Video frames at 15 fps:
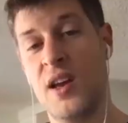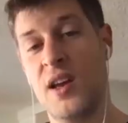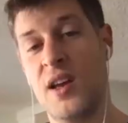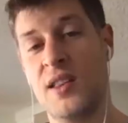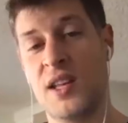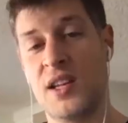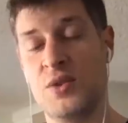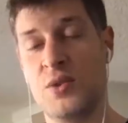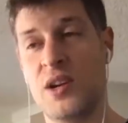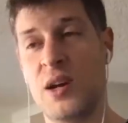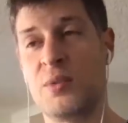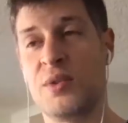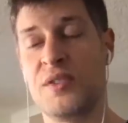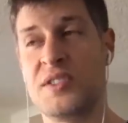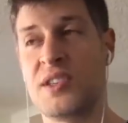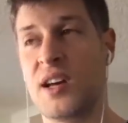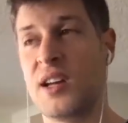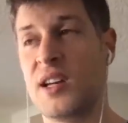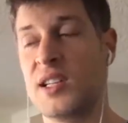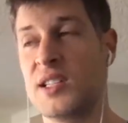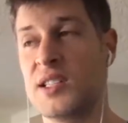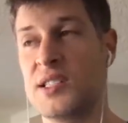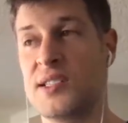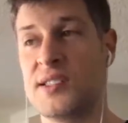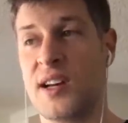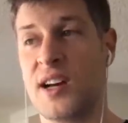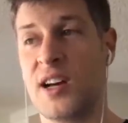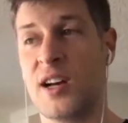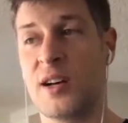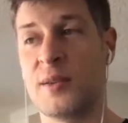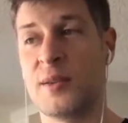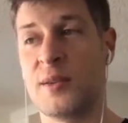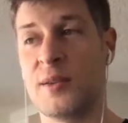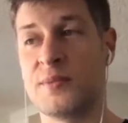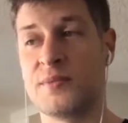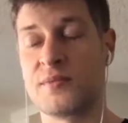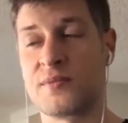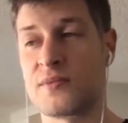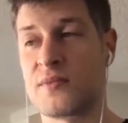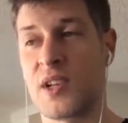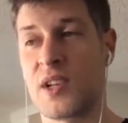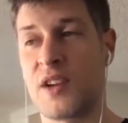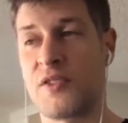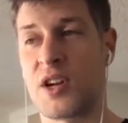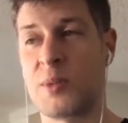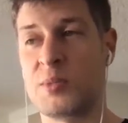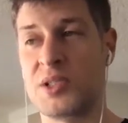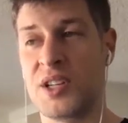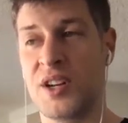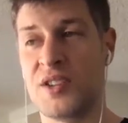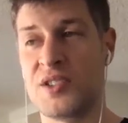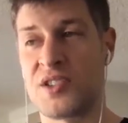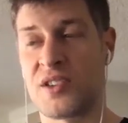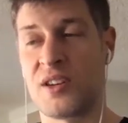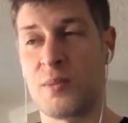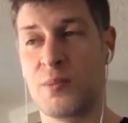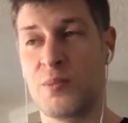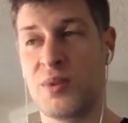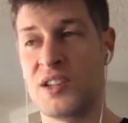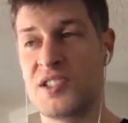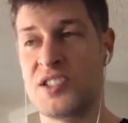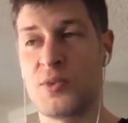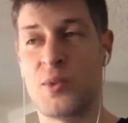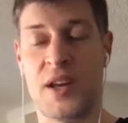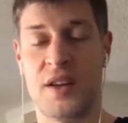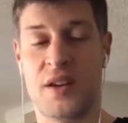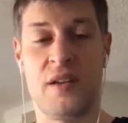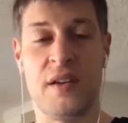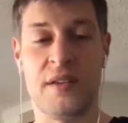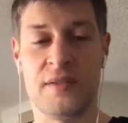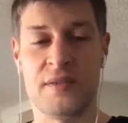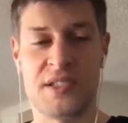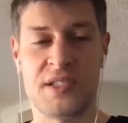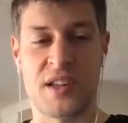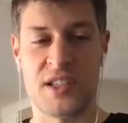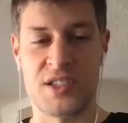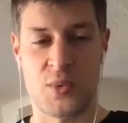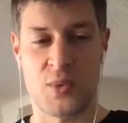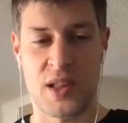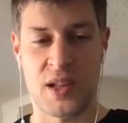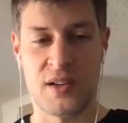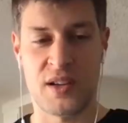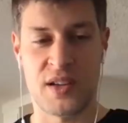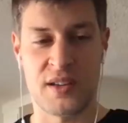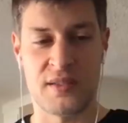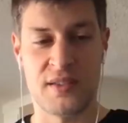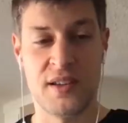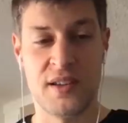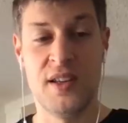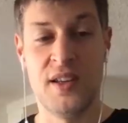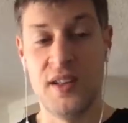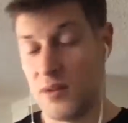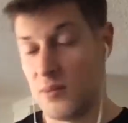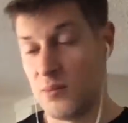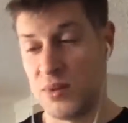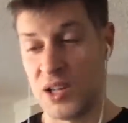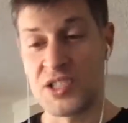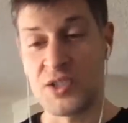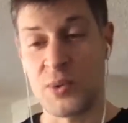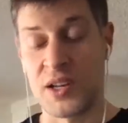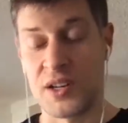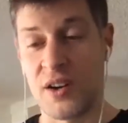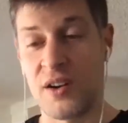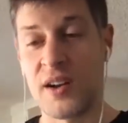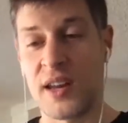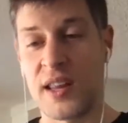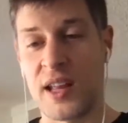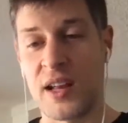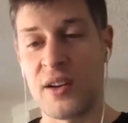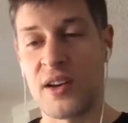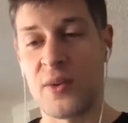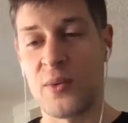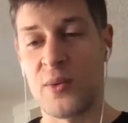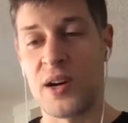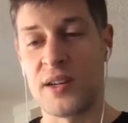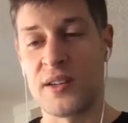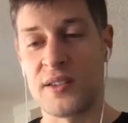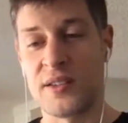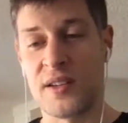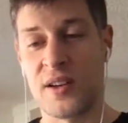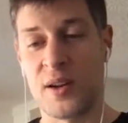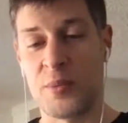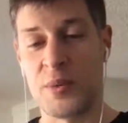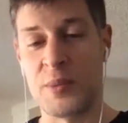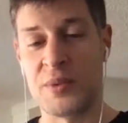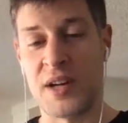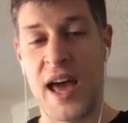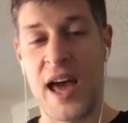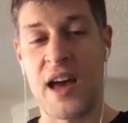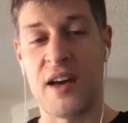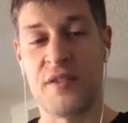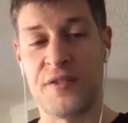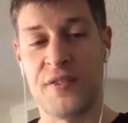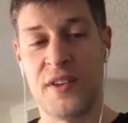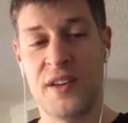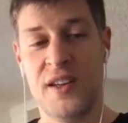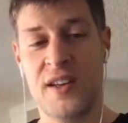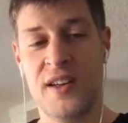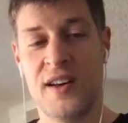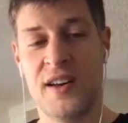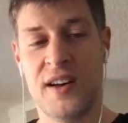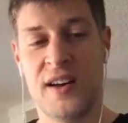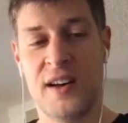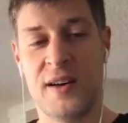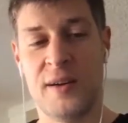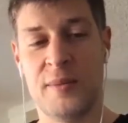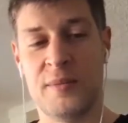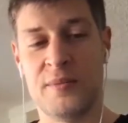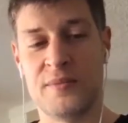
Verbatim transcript: They do a number of studies um, every couple of years. They're called blood, sweat, urine studies, where they look at blood, sweat, urine, and they look at what you know people have um,